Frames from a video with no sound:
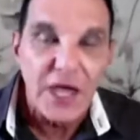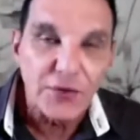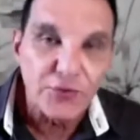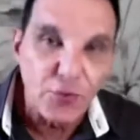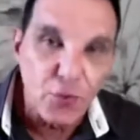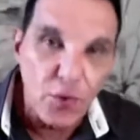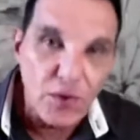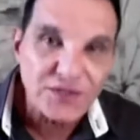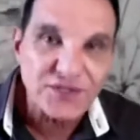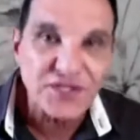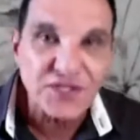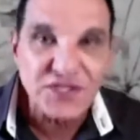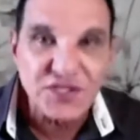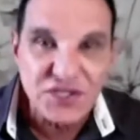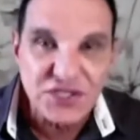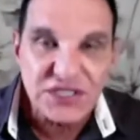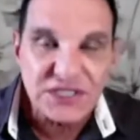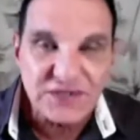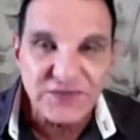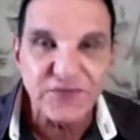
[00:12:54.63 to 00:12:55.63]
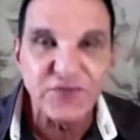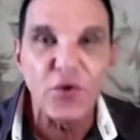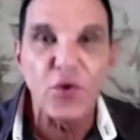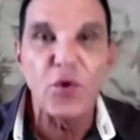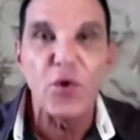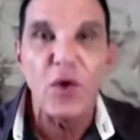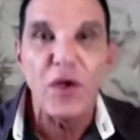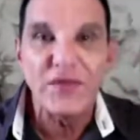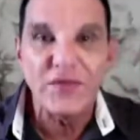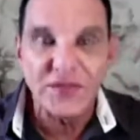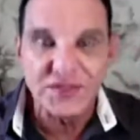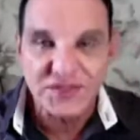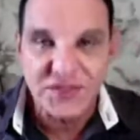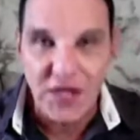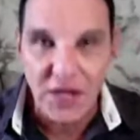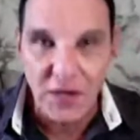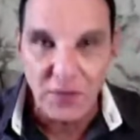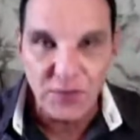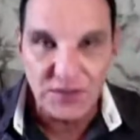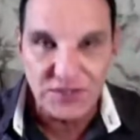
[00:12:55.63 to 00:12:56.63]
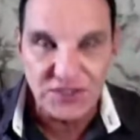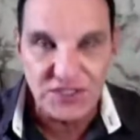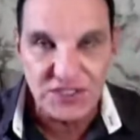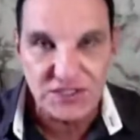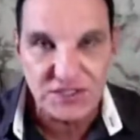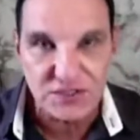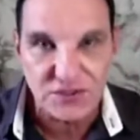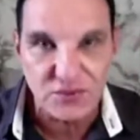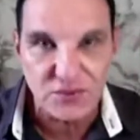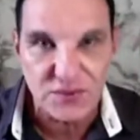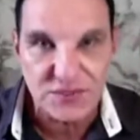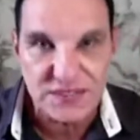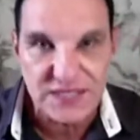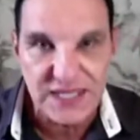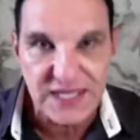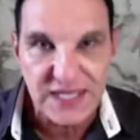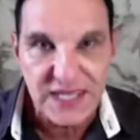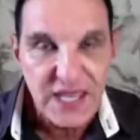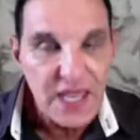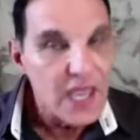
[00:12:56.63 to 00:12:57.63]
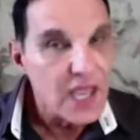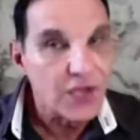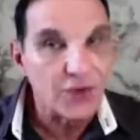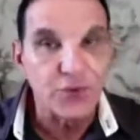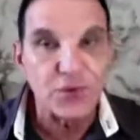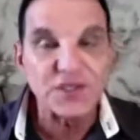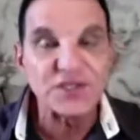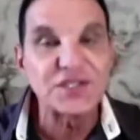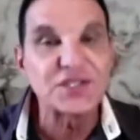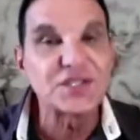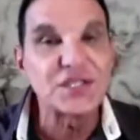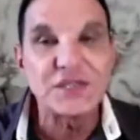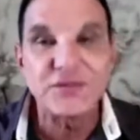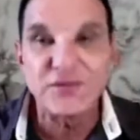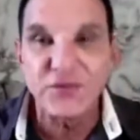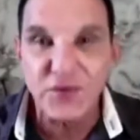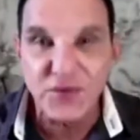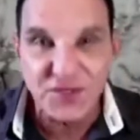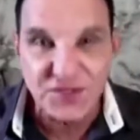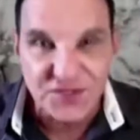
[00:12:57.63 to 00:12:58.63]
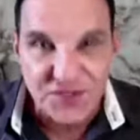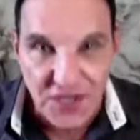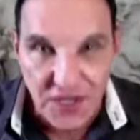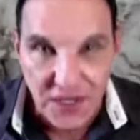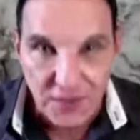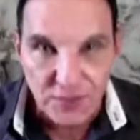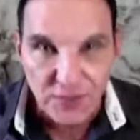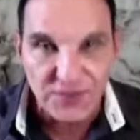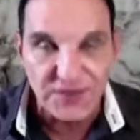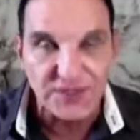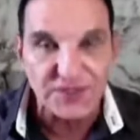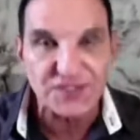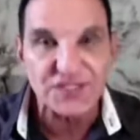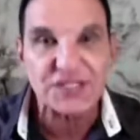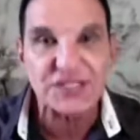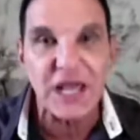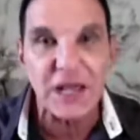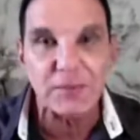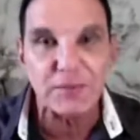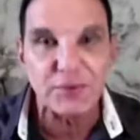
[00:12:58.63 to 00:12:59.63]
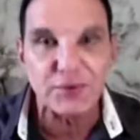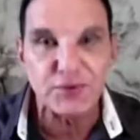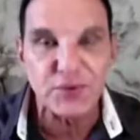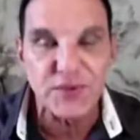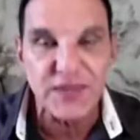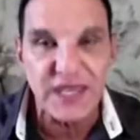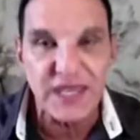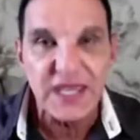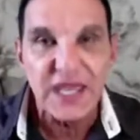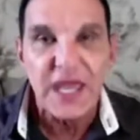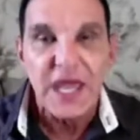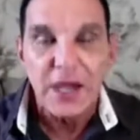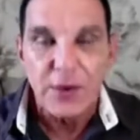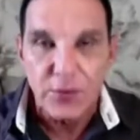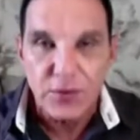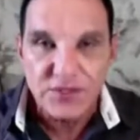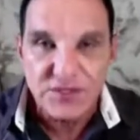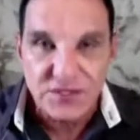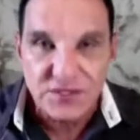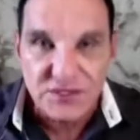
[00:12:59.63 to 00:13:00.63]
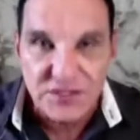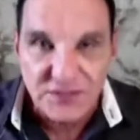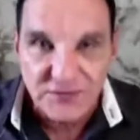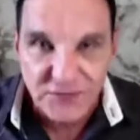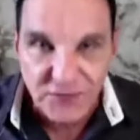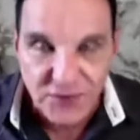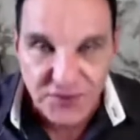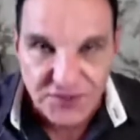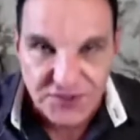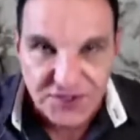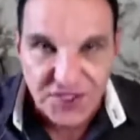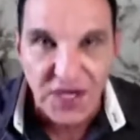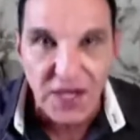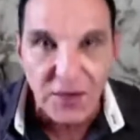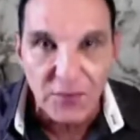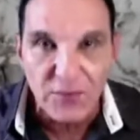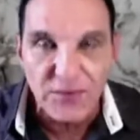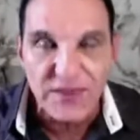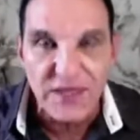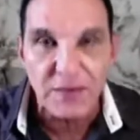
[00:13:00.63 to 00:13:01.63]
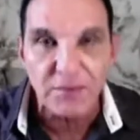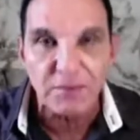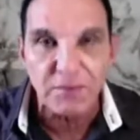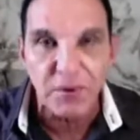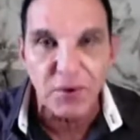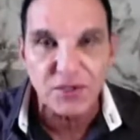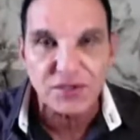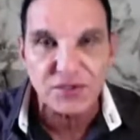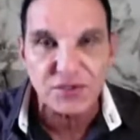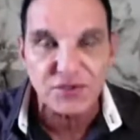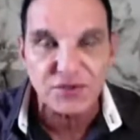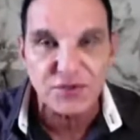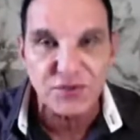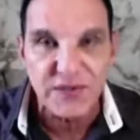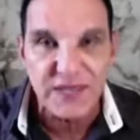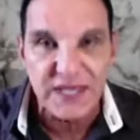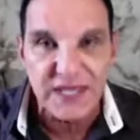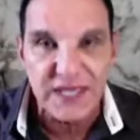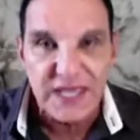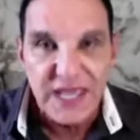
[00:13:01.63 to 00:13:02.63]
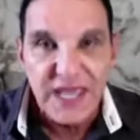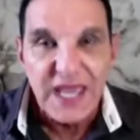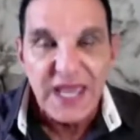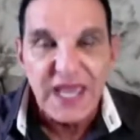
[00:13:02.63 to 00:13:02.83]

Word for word: It wasn't just for the time when Jesus was there. It wasn't just for the time when the disciples were there. It wasn't just for the time when the apostles were there.